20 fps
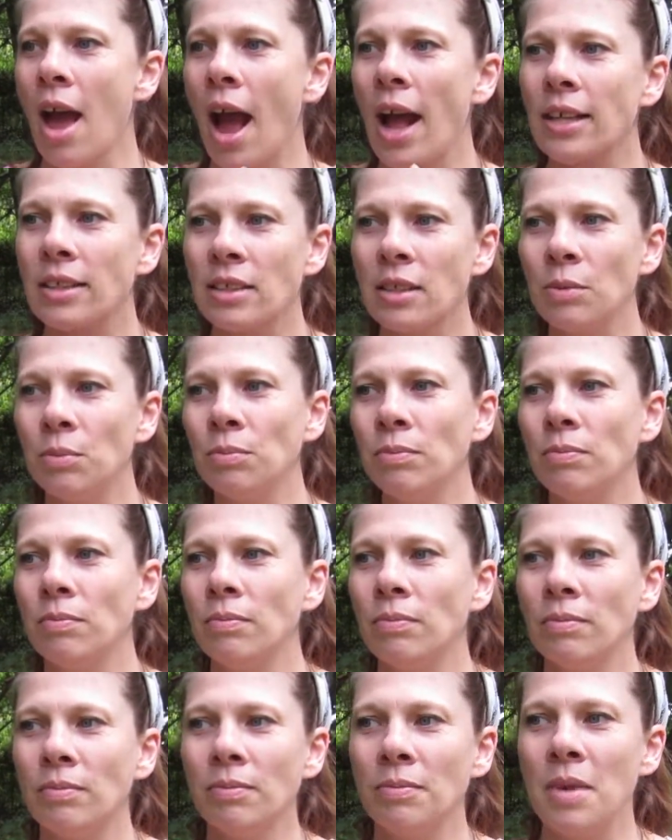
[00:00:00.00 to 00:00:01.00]
And some
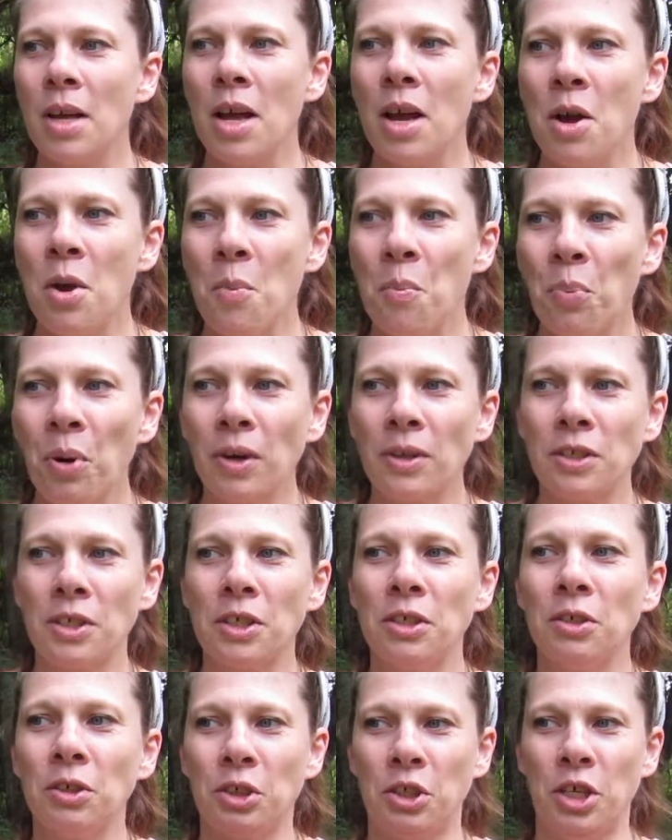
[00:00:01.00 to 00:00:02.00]

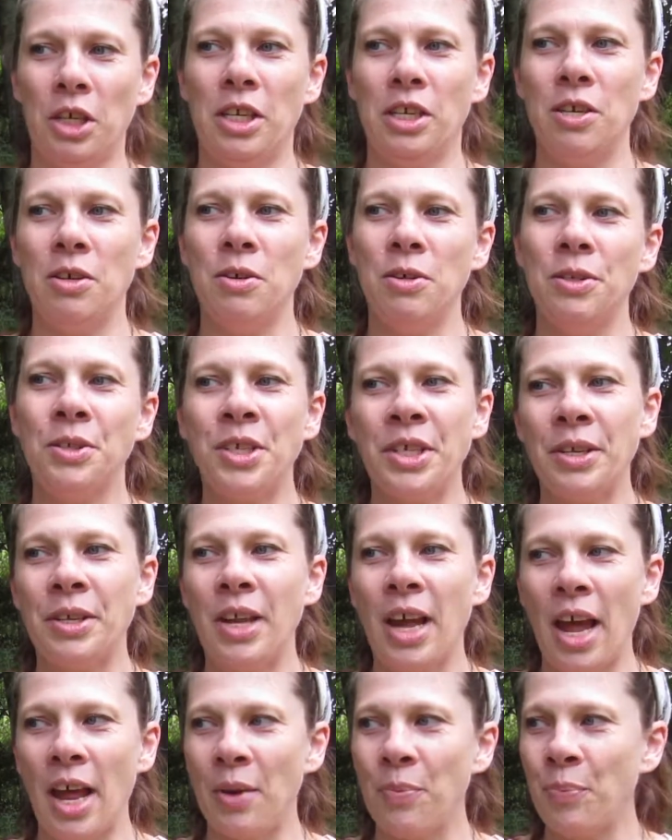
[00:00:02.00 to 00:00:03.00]
personal good news
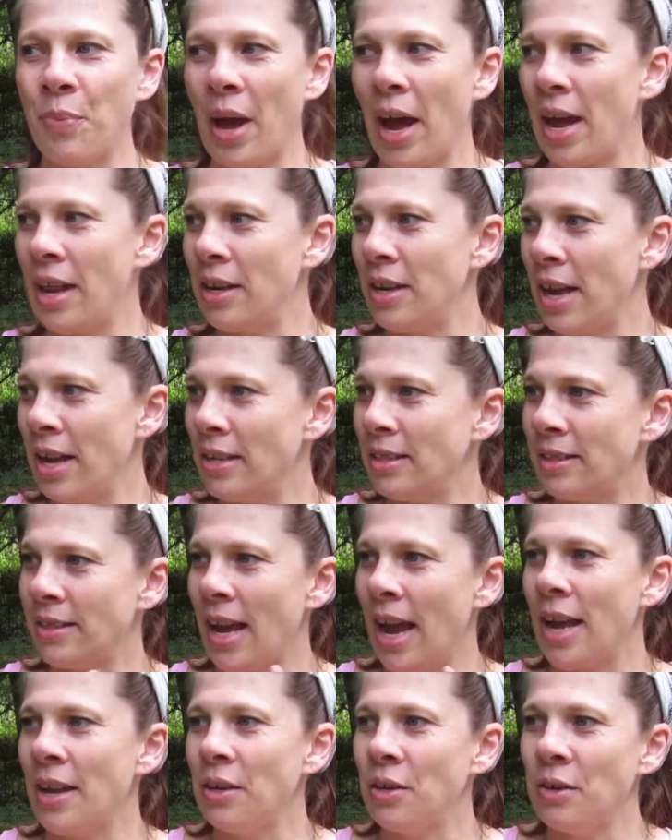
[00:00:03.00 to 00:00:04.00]
and bad and
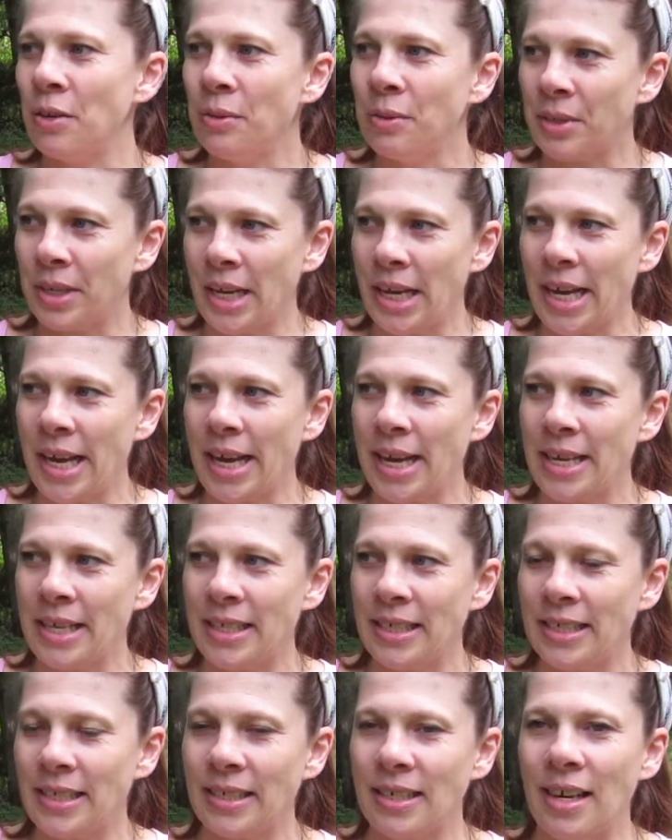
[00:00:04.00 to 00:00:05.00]
sad news
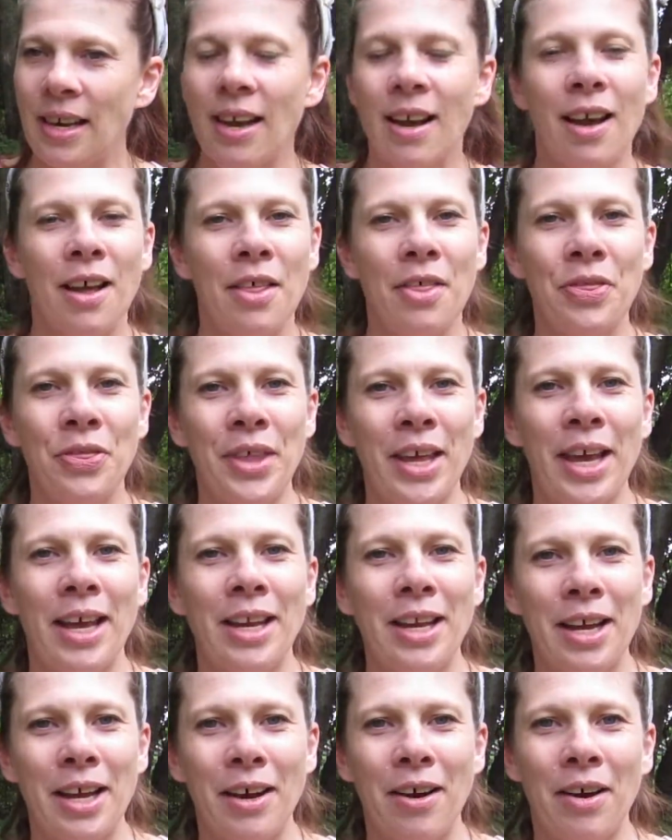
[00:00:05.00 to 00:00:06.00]
is that,
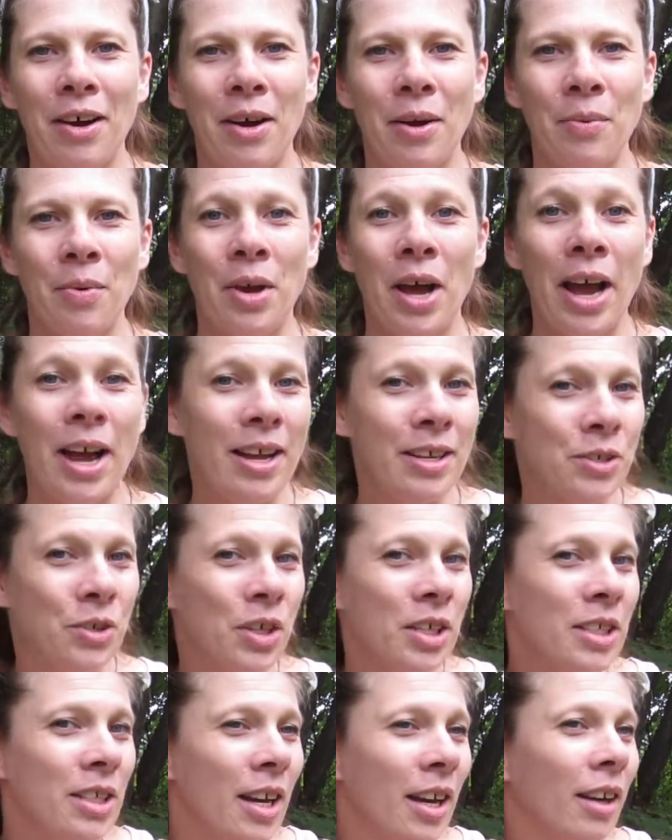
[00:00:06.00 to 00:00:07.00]
as you
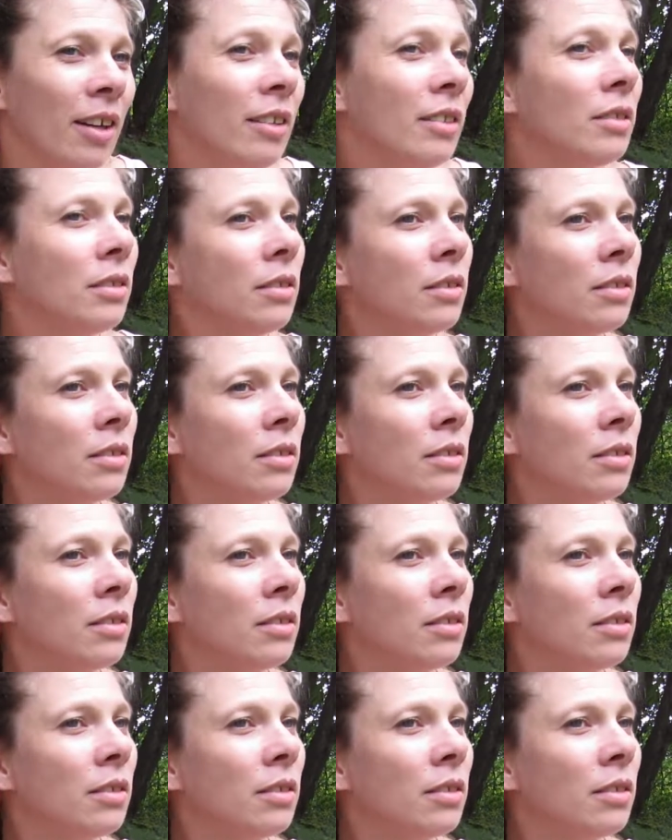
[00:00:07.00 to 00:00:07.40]
can tell,